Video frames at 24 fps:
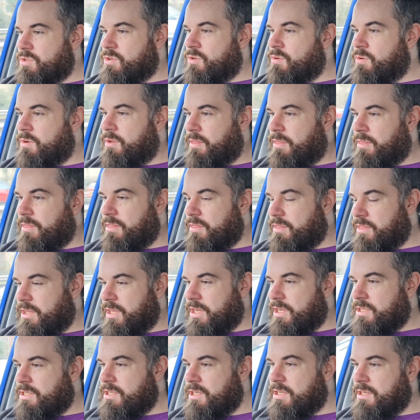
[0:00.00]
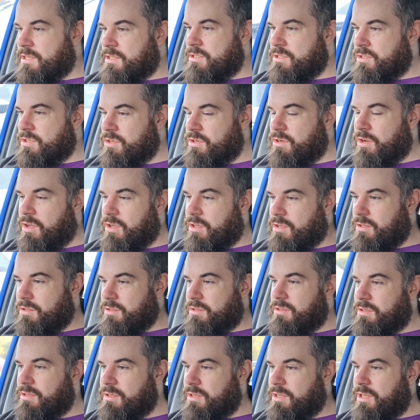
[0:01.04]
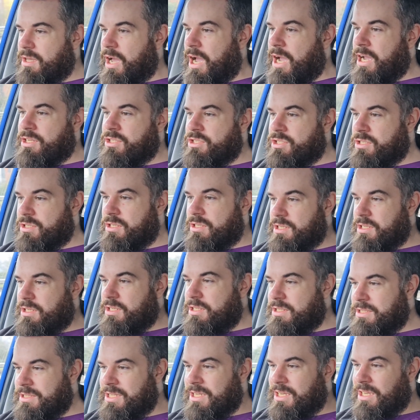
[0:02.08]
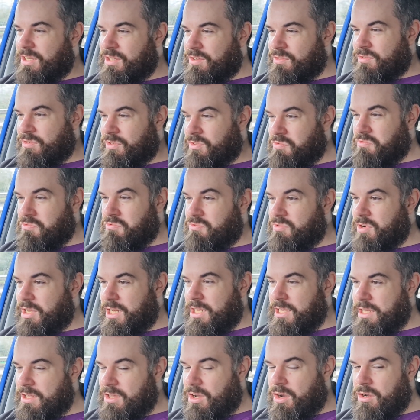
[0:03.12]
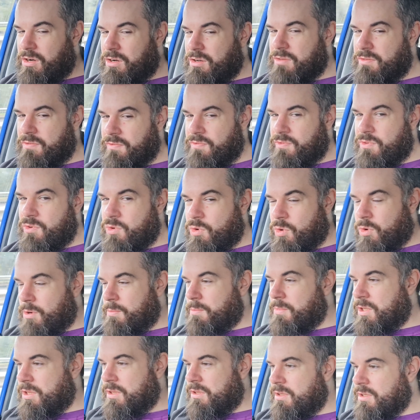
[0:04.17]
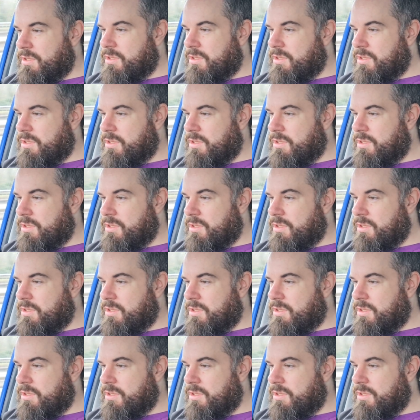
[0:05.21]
So the idea is to not actually take it really out of normal.